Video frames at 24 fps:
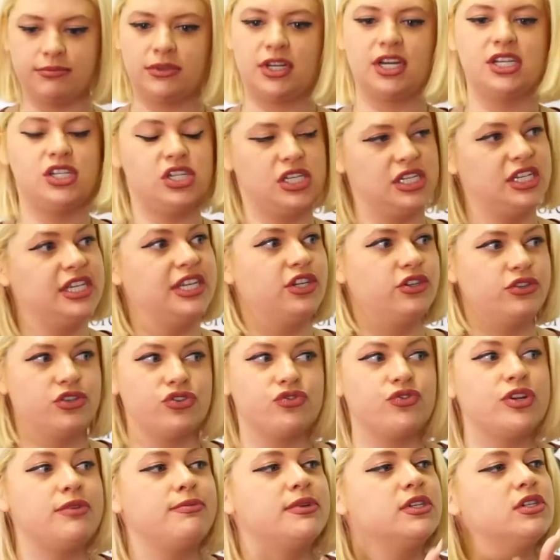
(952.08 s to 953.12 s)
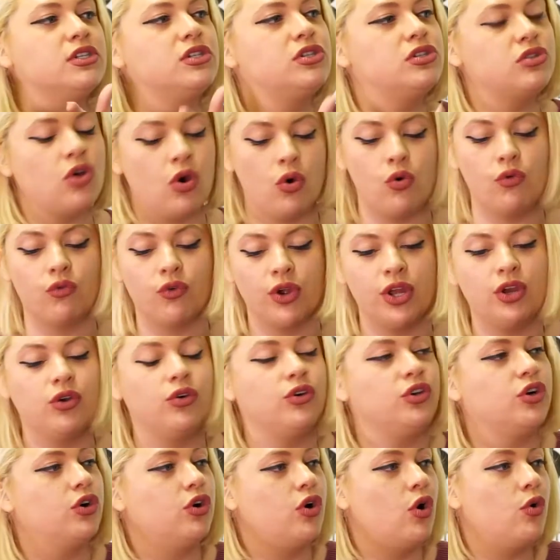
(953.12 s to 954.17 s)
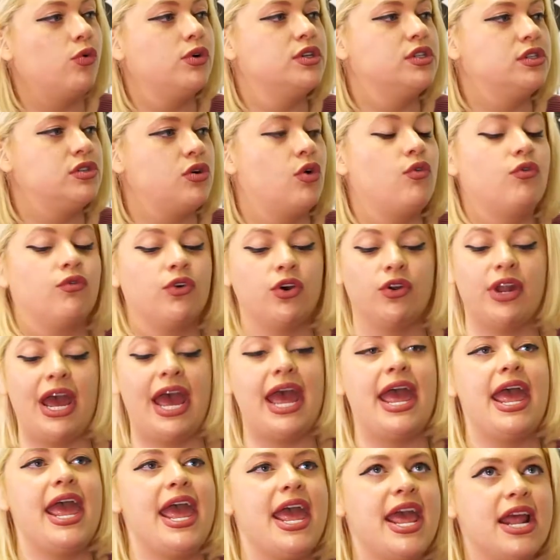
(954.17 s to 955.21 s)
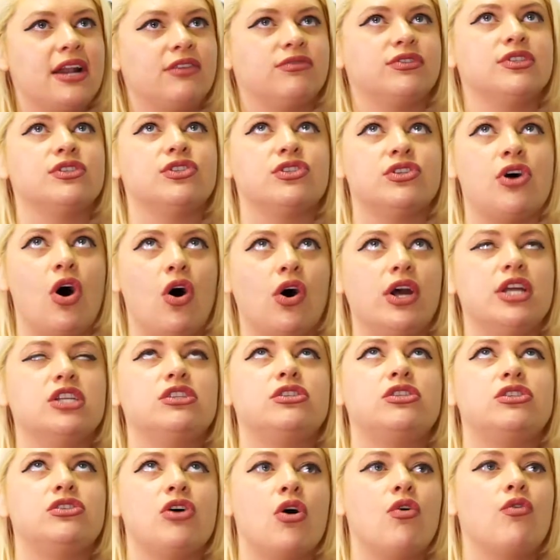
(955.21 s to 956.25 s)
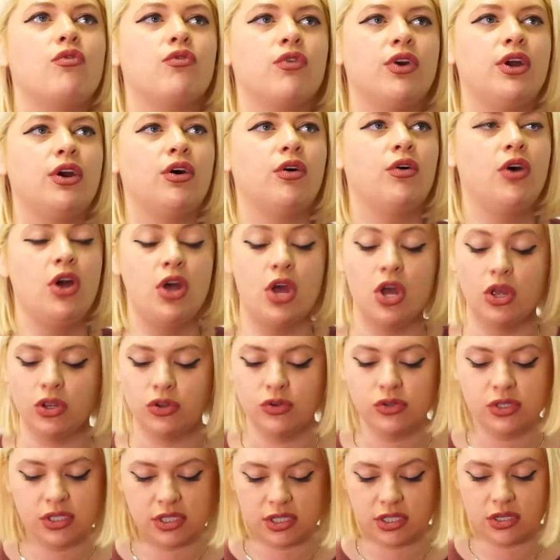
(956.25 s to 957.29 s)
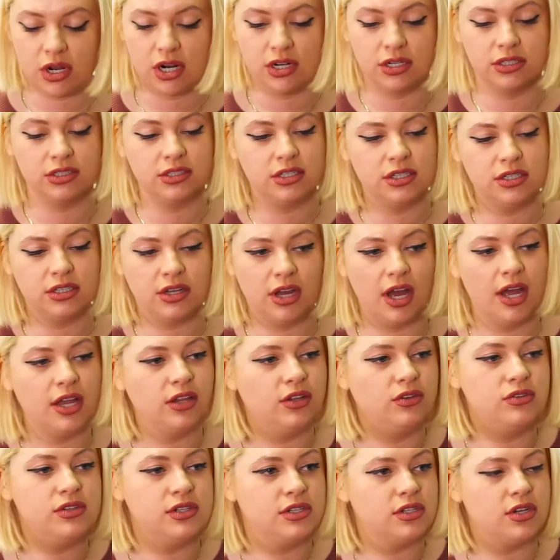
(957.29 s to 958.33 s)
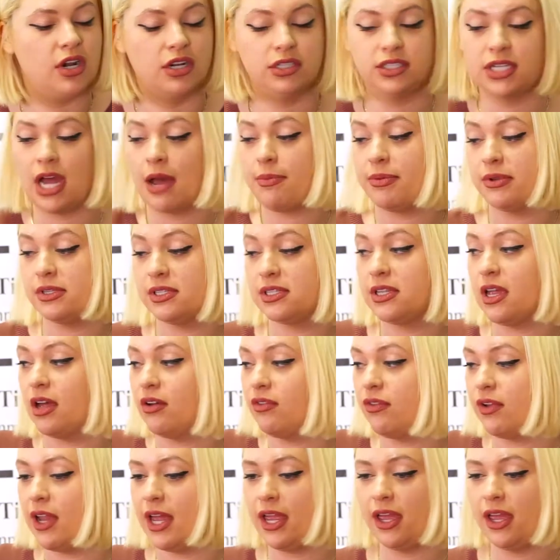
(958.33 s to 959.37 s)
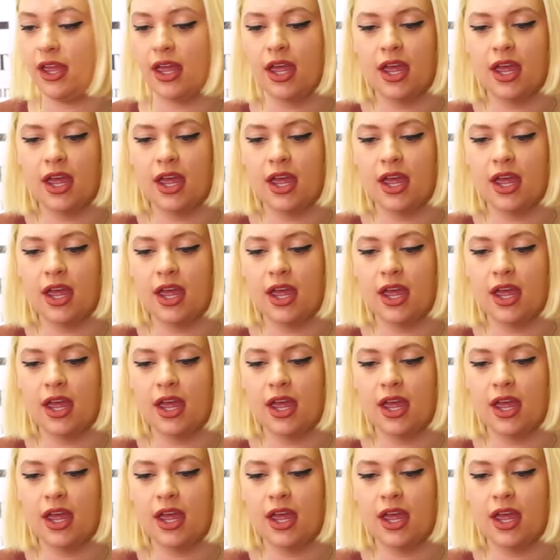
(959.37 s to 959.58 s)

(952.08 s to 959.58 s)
because your dream is so real, your goal is so real, that end result is so real. You just start chopping stuff. Like,